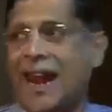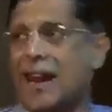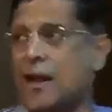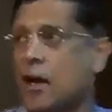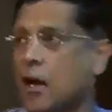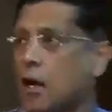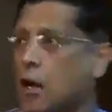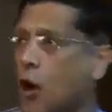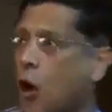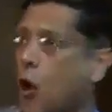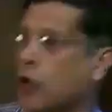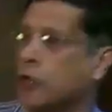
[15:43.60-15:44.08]
a
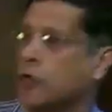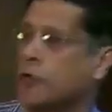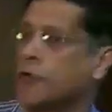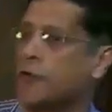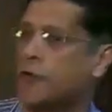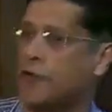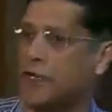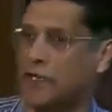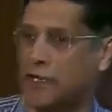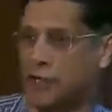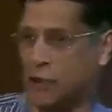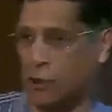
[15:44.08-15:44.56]
lot
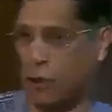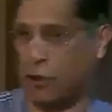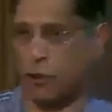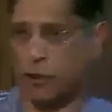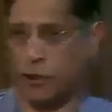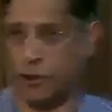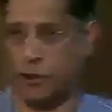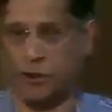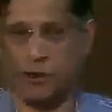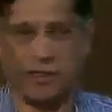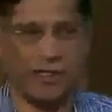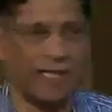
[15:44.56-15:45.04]
of
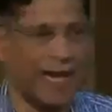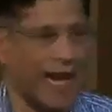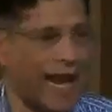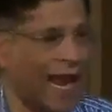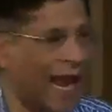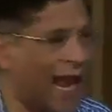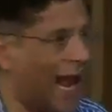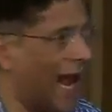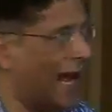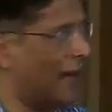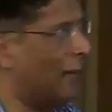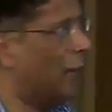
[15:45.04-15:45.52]
distortions.
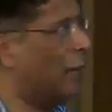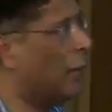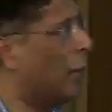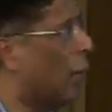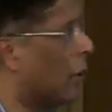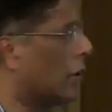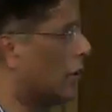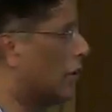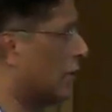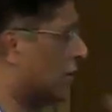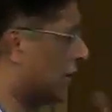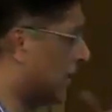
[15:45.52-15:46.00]
And we
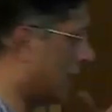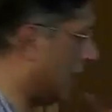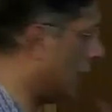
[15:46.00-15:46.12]
want